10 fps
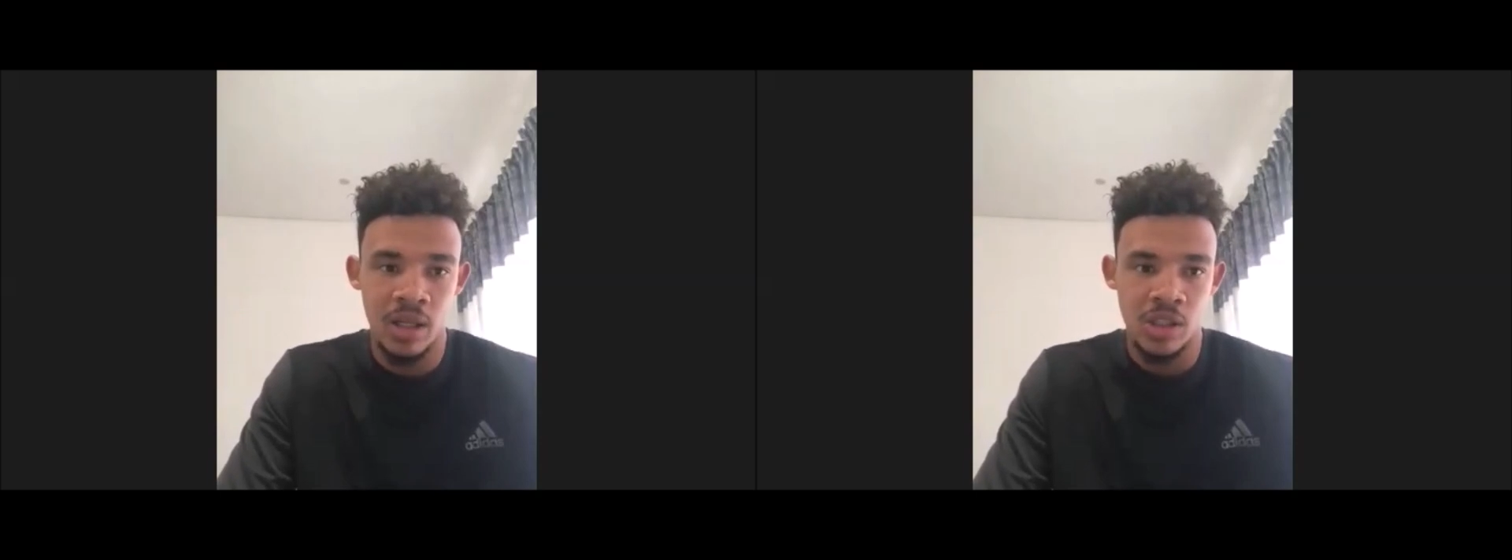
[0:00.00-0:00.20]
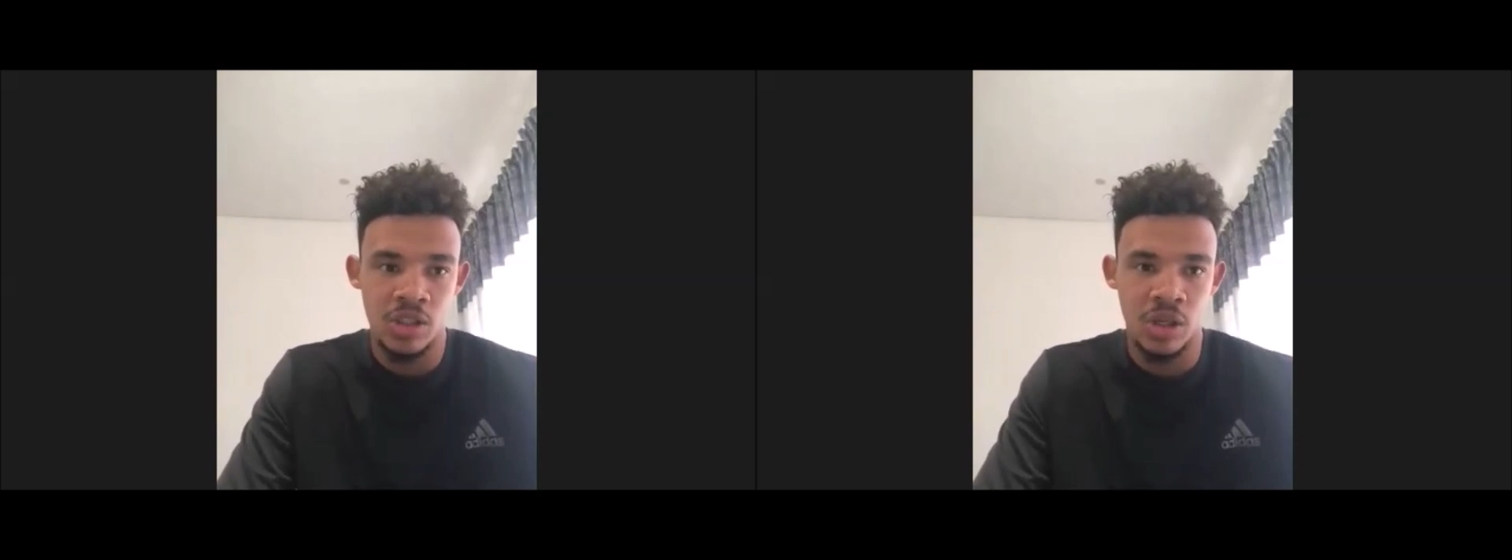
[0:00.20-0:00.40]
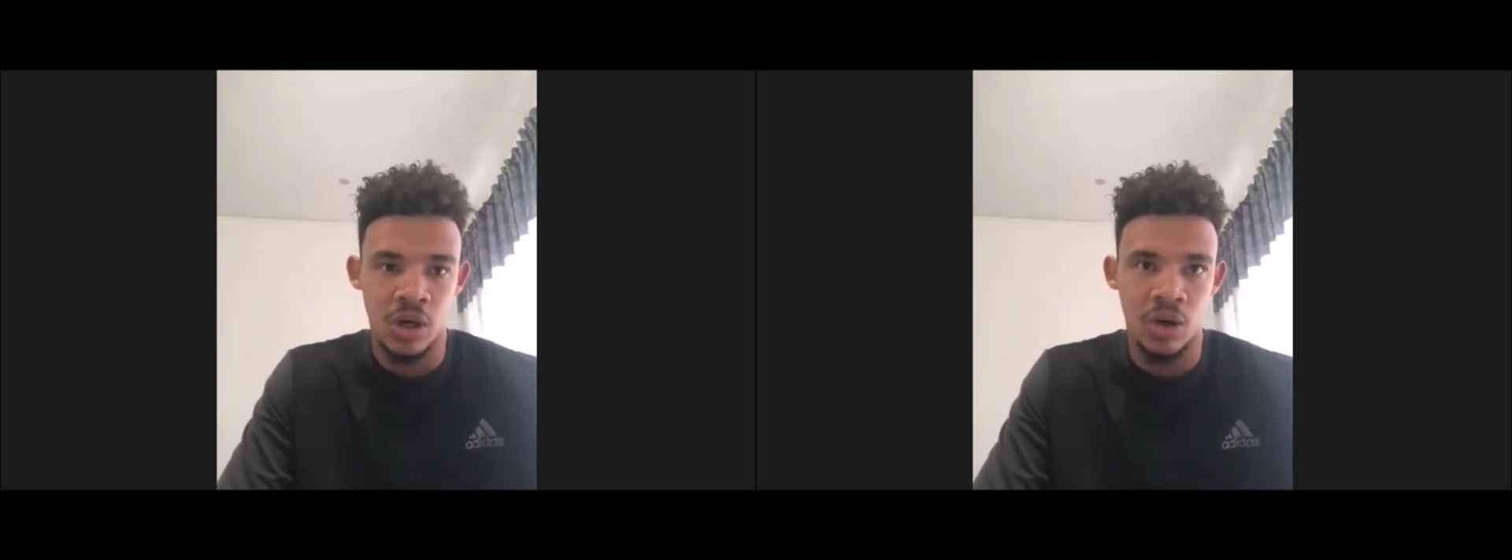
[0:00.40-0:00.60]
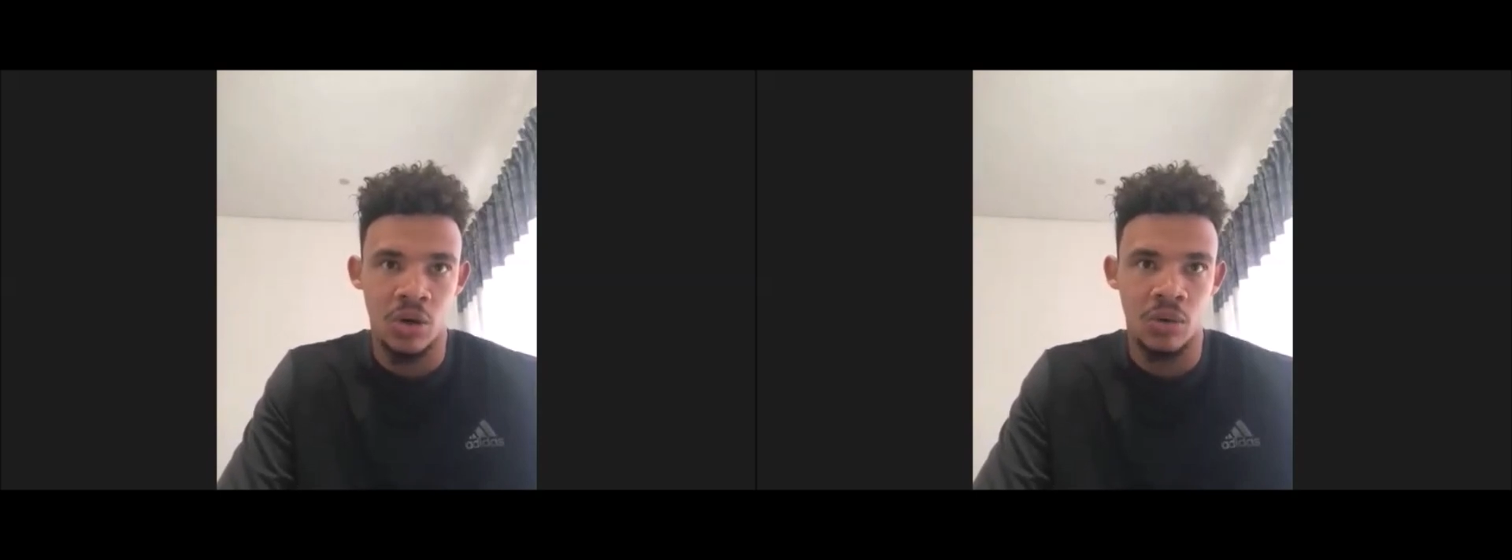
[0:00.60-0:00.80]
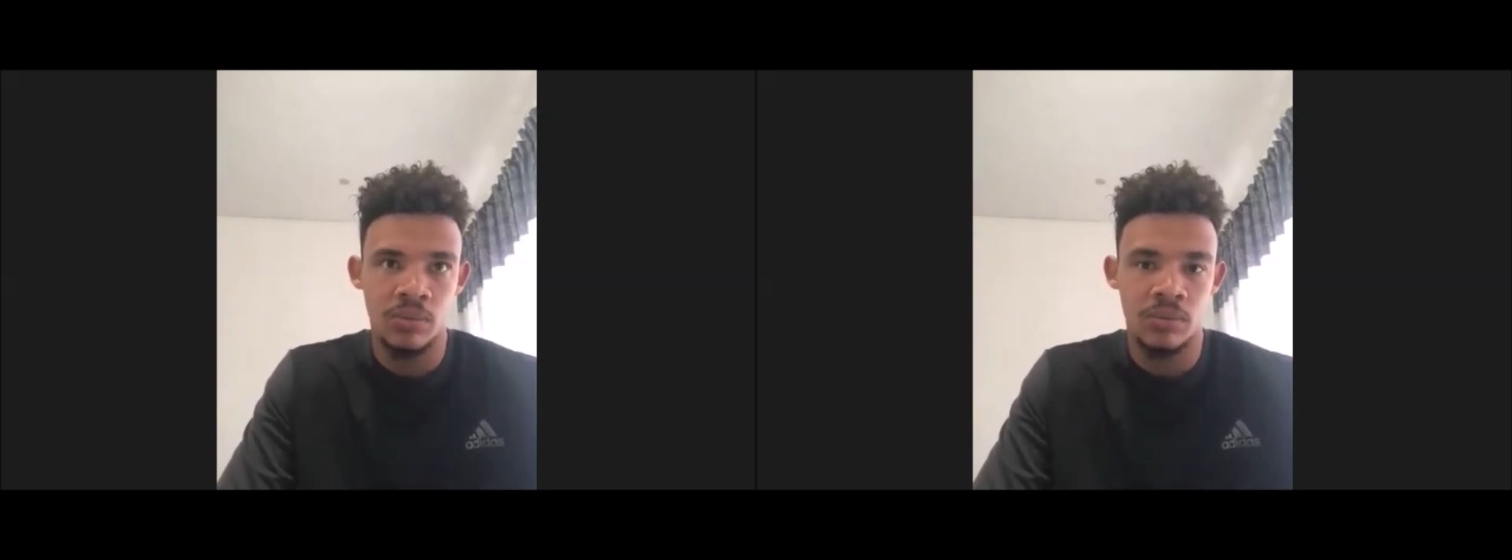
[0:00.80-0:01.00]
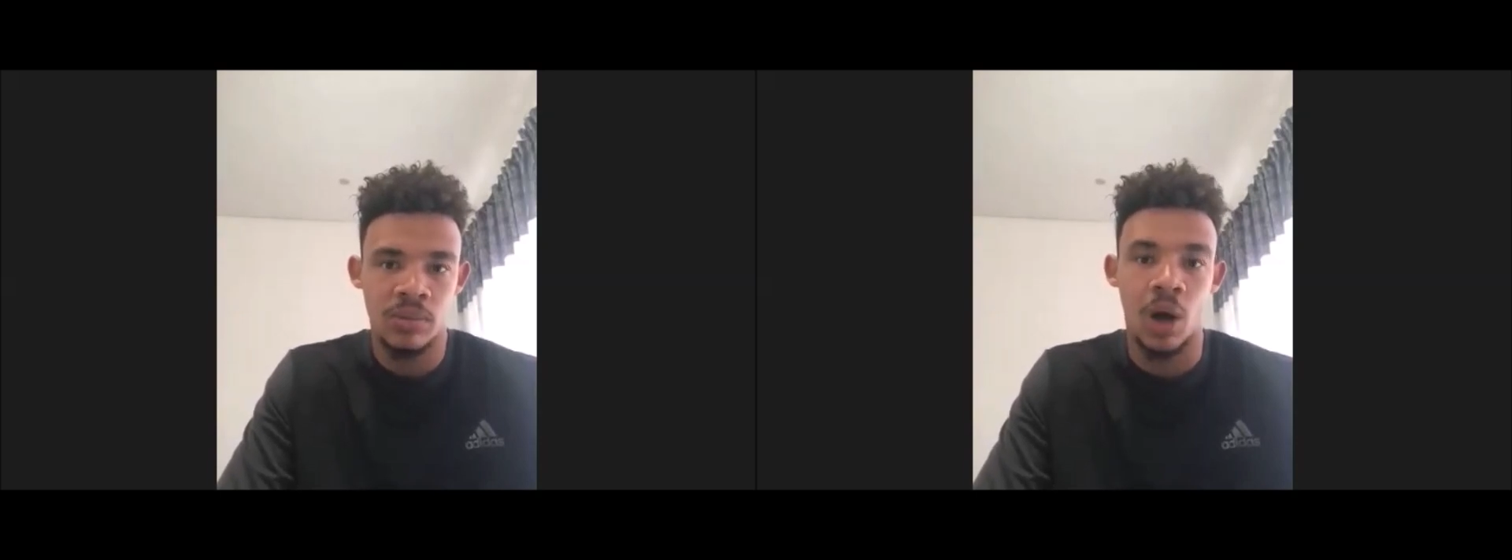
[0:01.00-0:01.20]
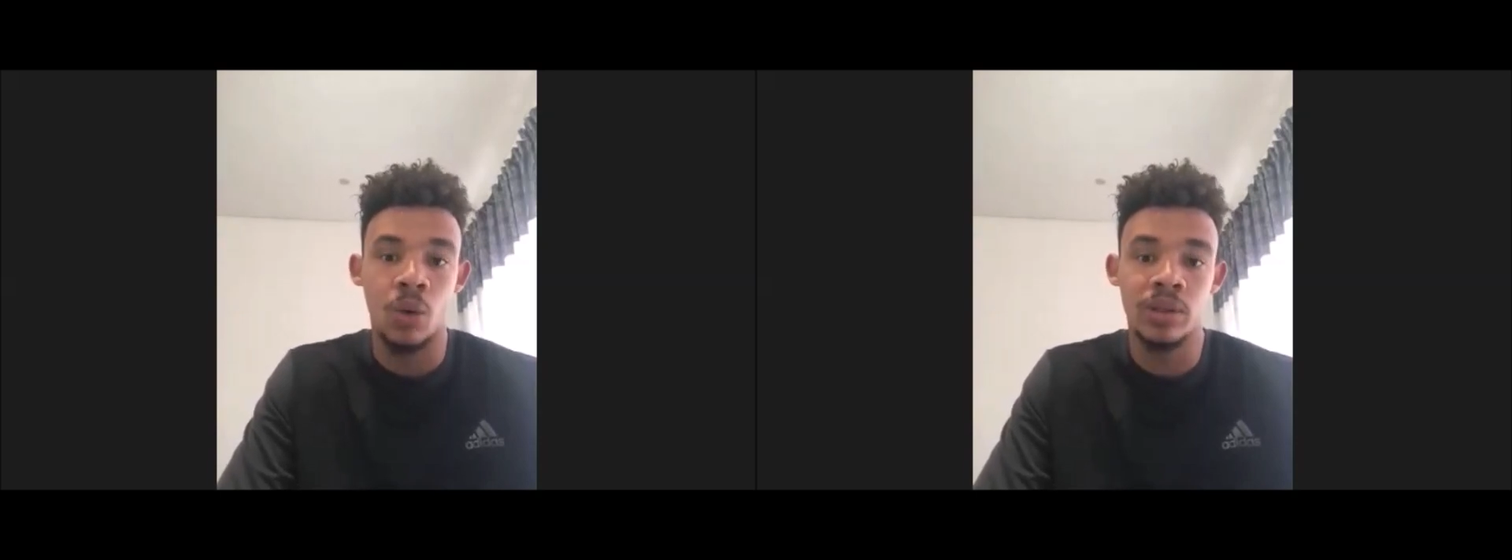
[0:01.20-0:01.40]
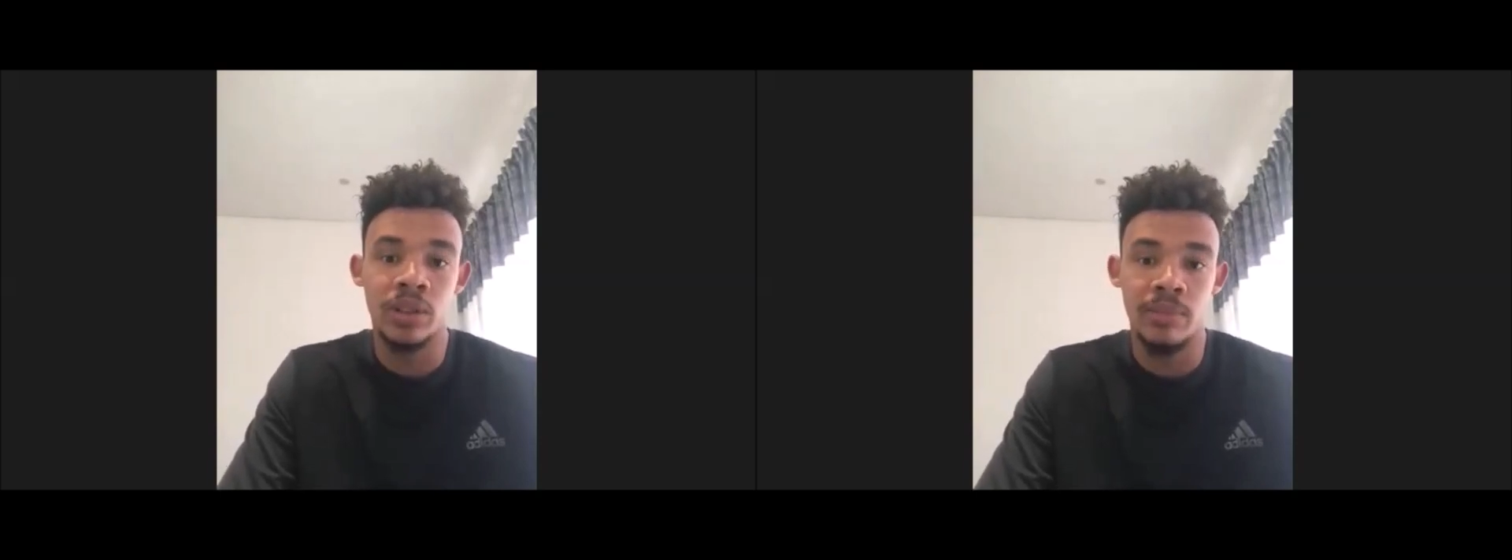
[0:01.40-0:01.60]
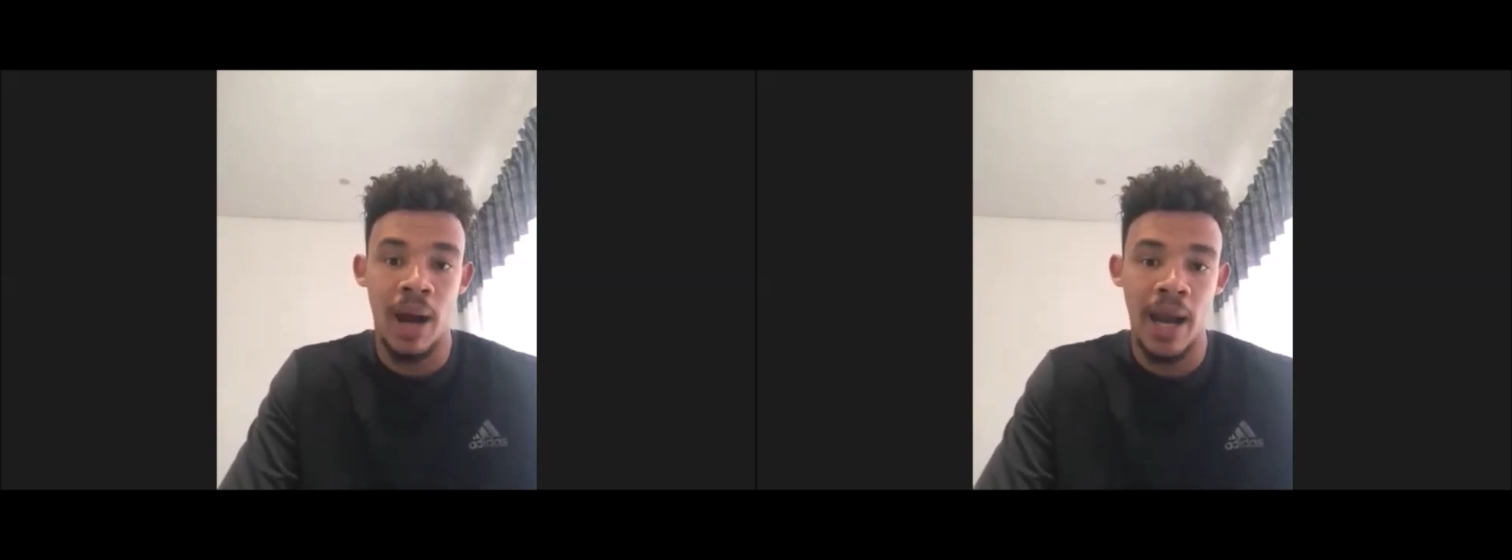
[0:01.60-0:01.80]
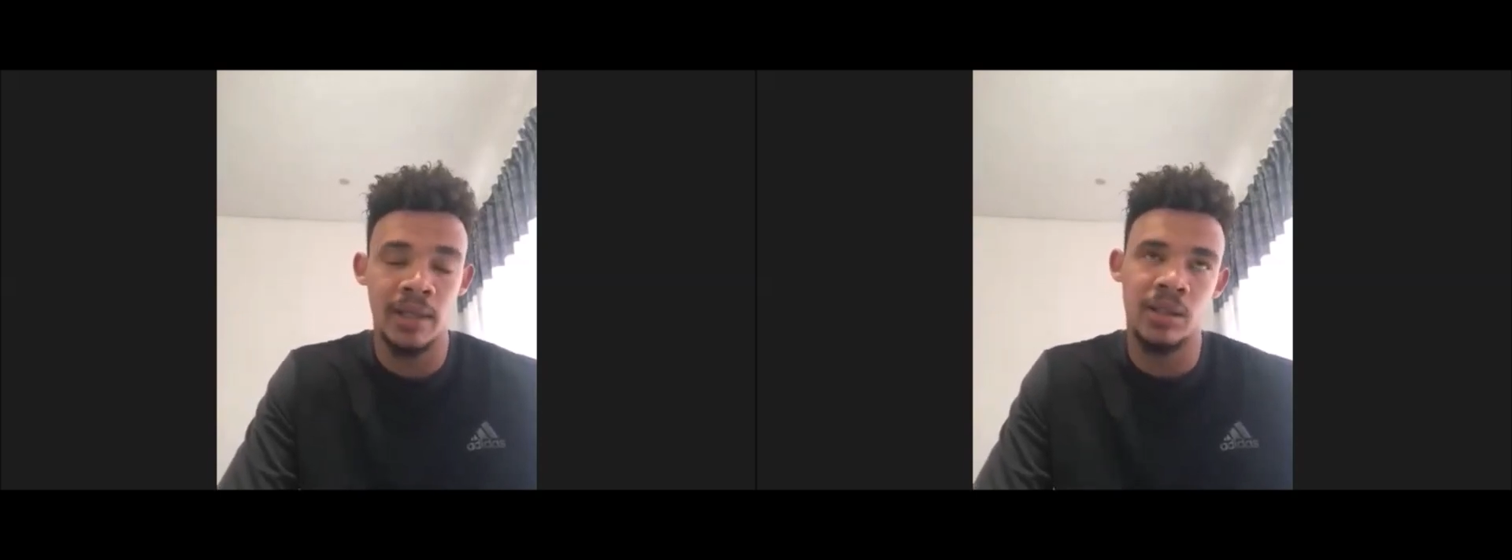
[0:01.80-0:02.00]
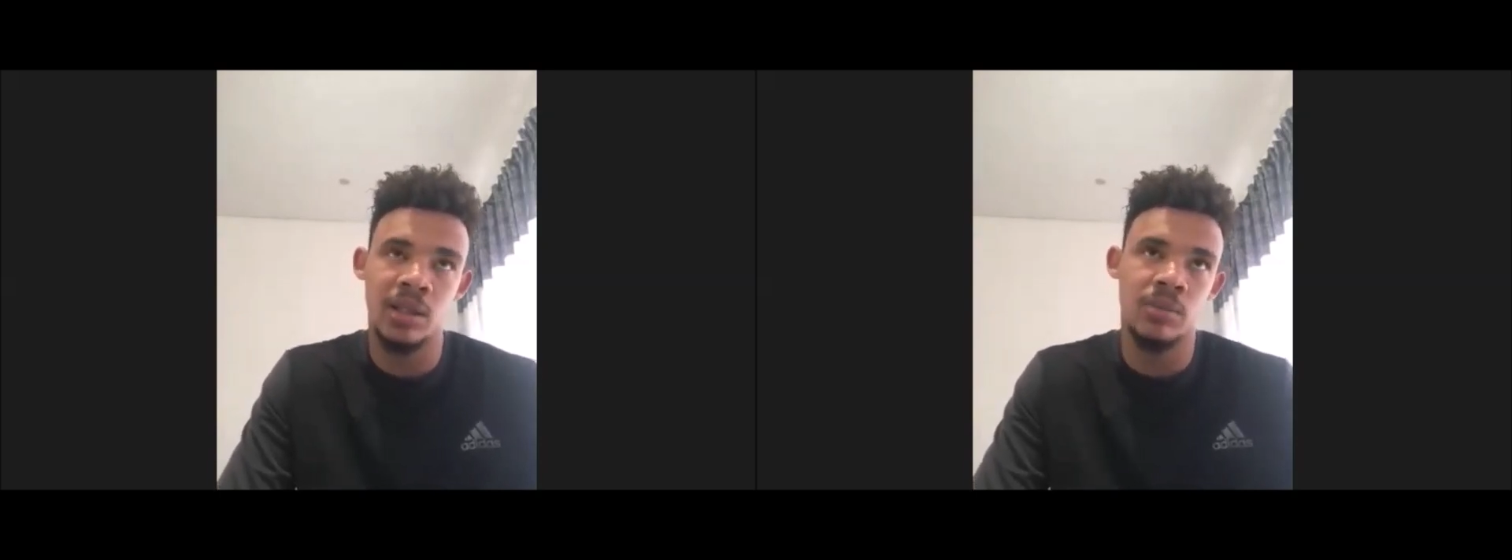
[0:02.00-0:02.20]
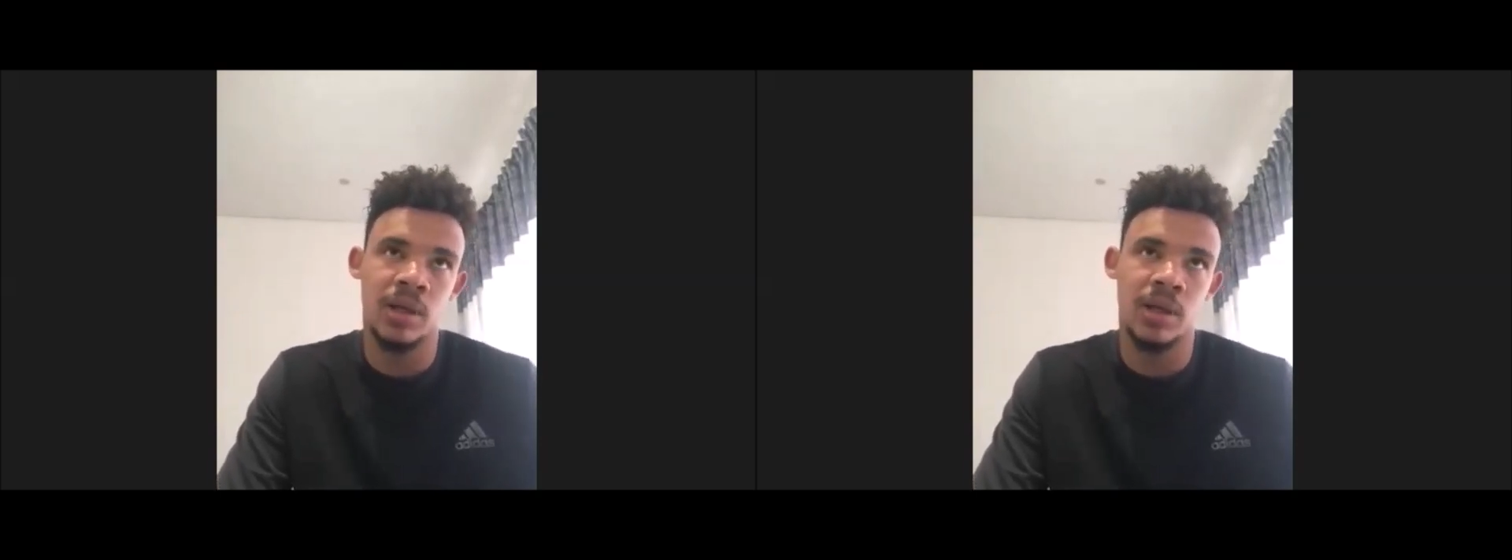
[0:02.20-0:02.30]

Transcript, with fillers: So the whole team, my team,